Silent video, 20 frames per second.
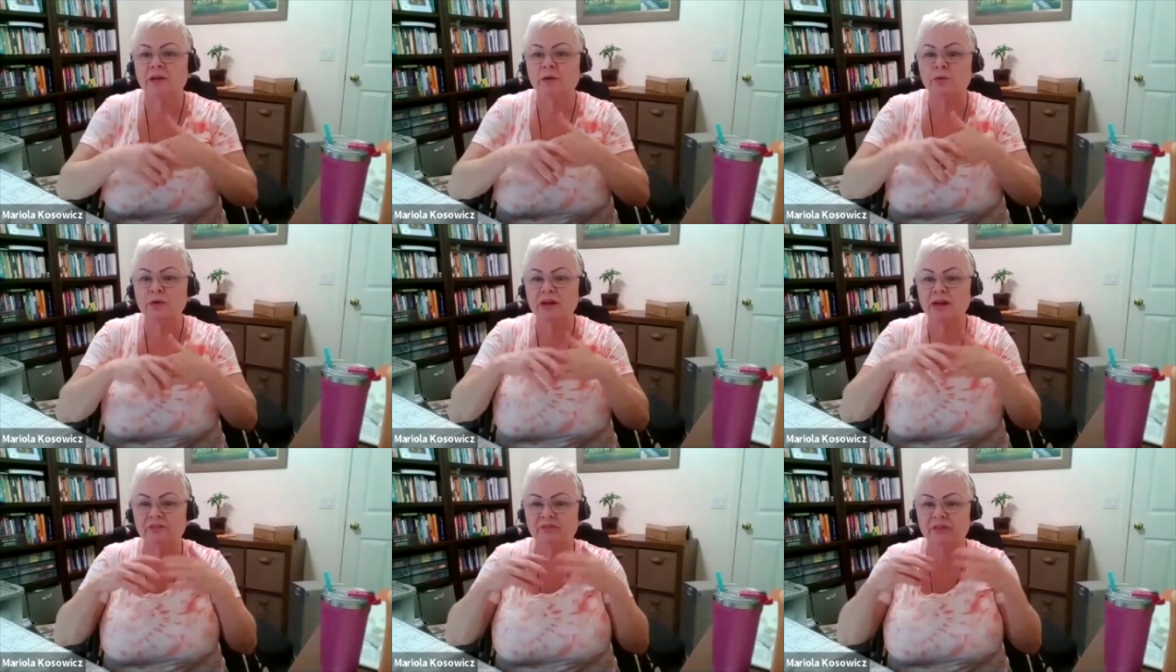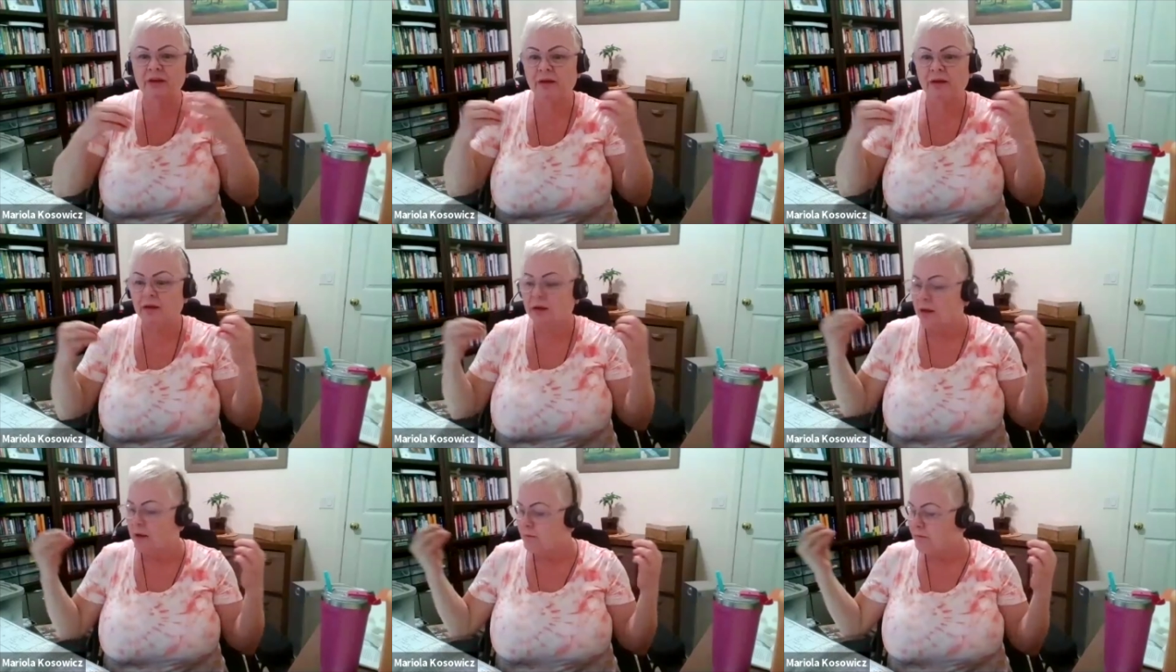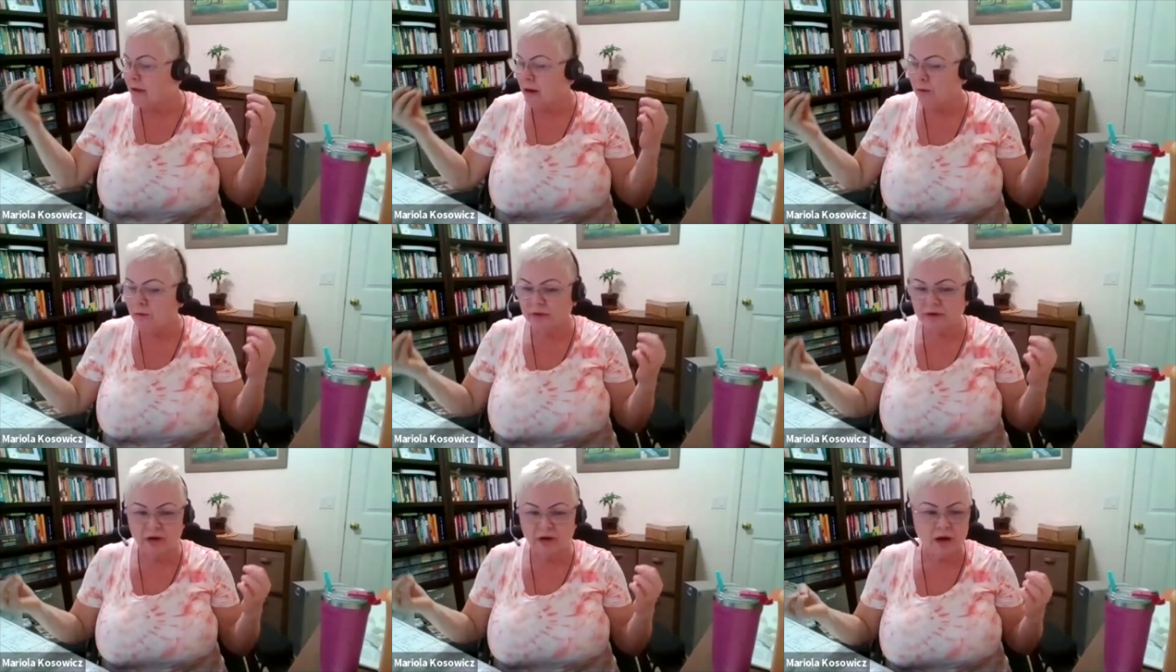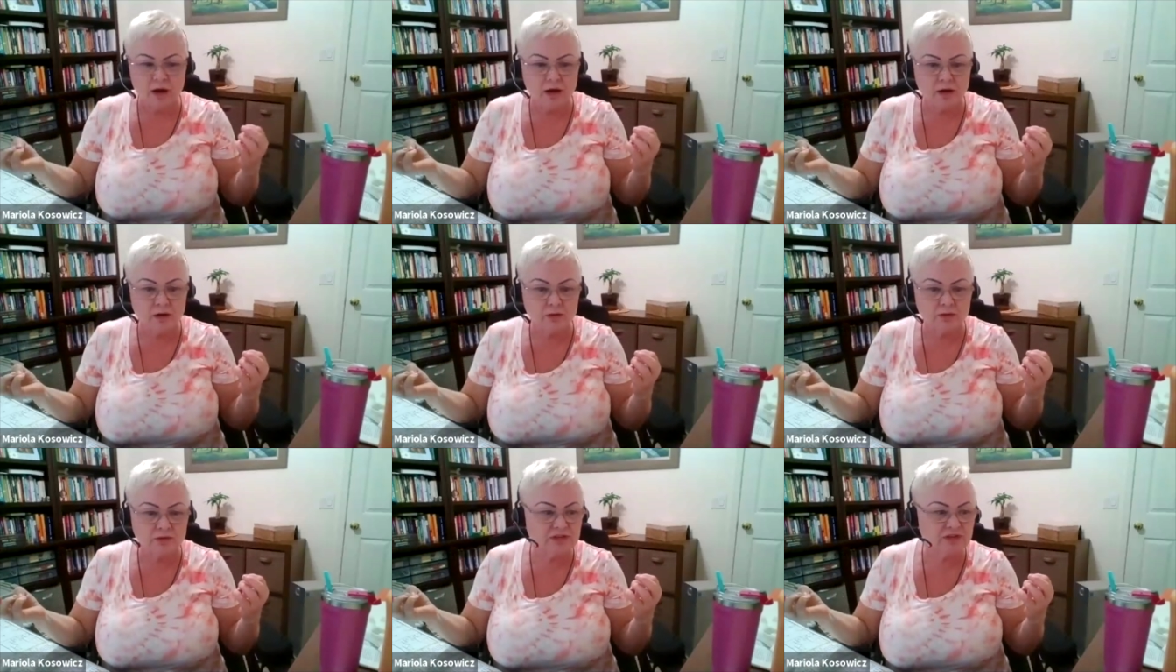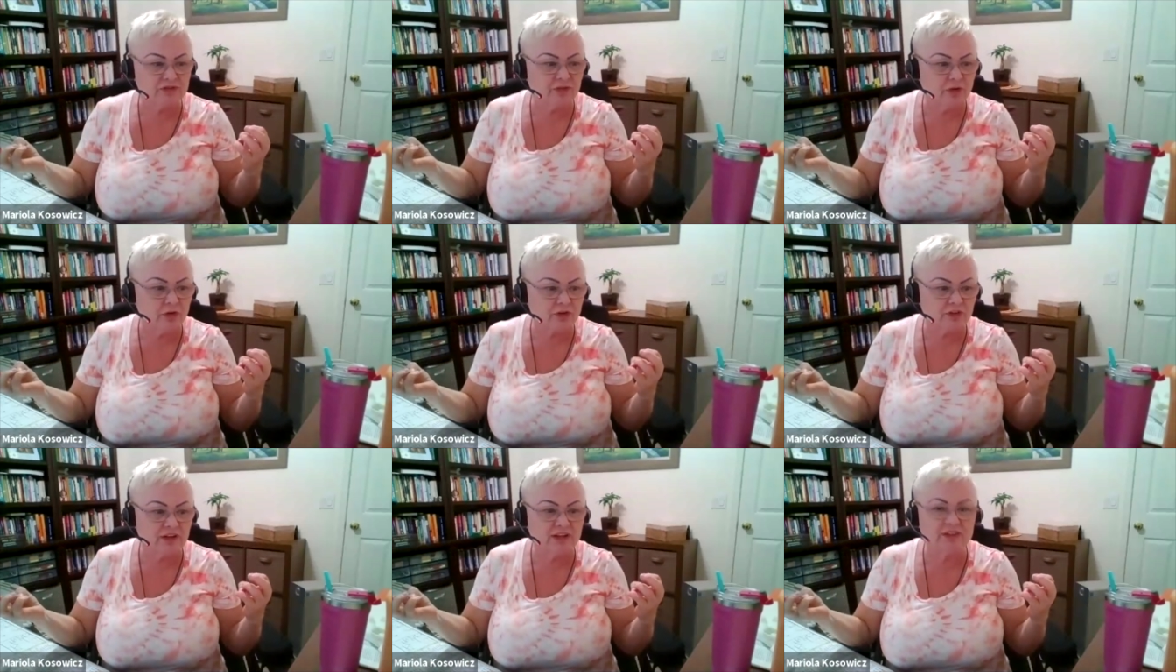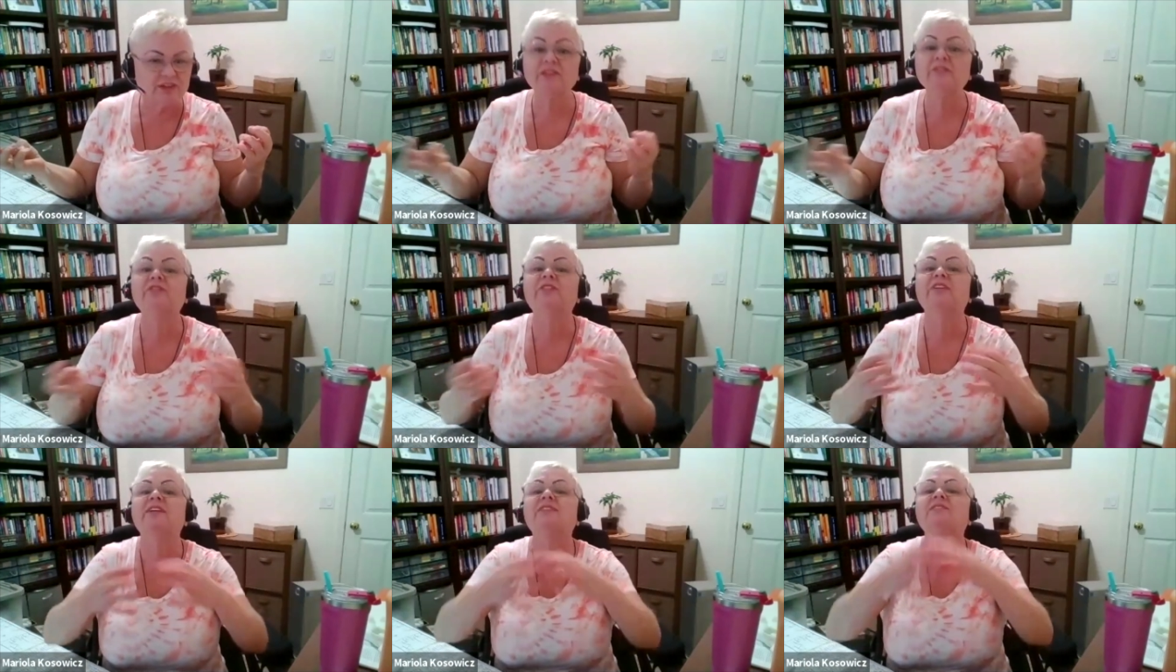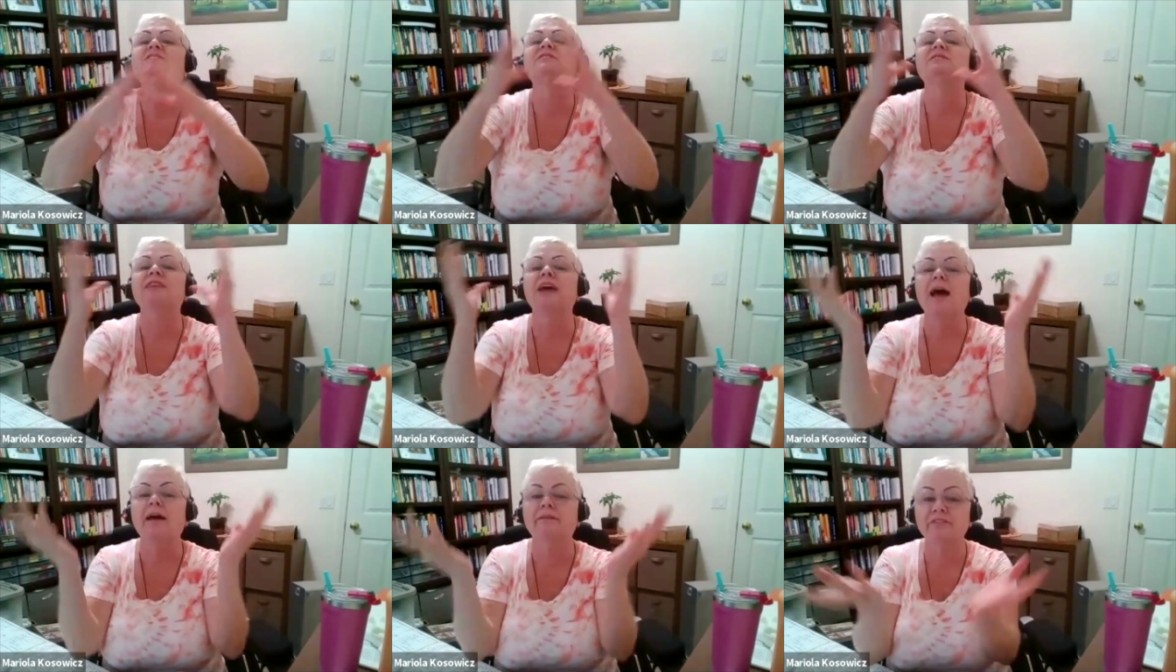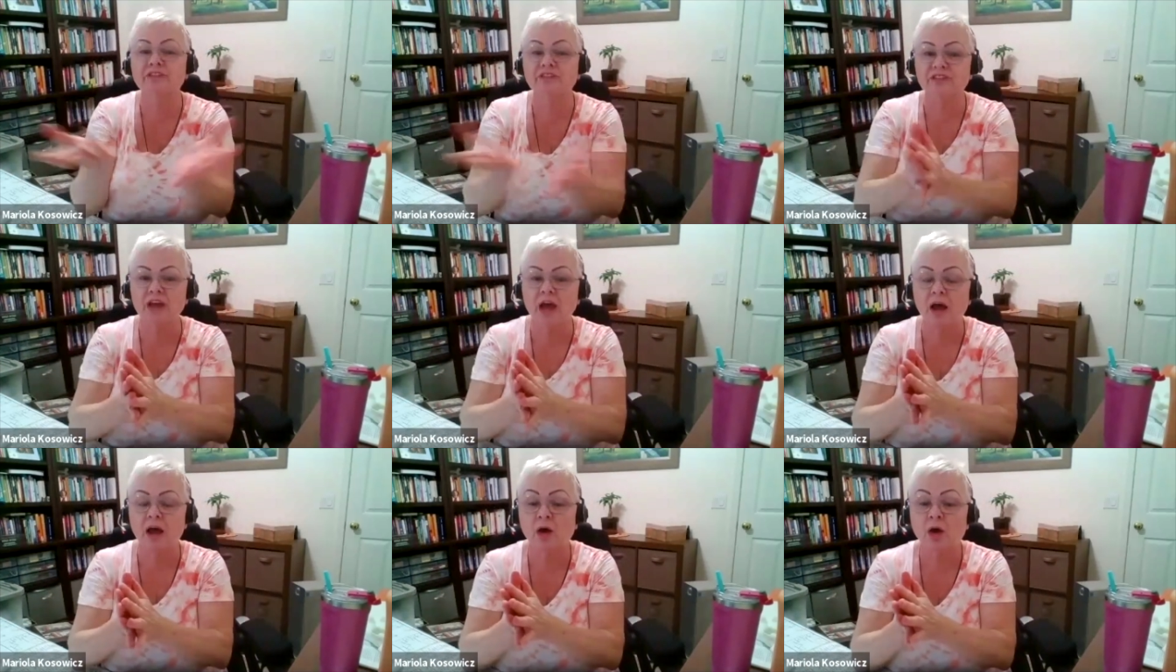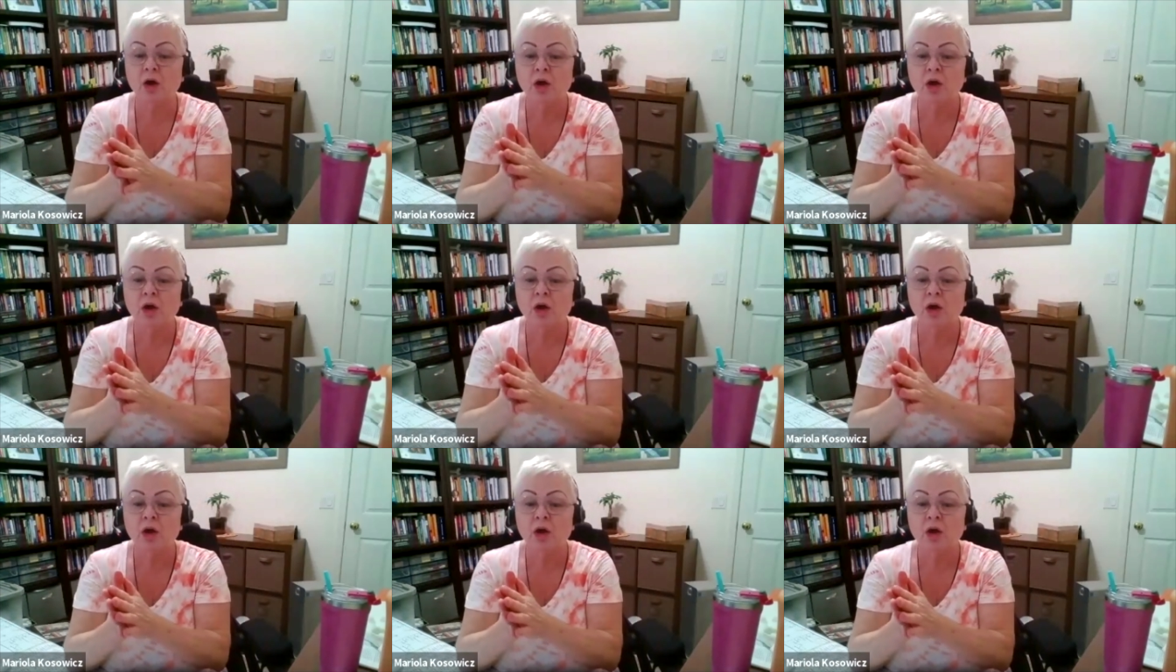We have a power codes for the different stuff. So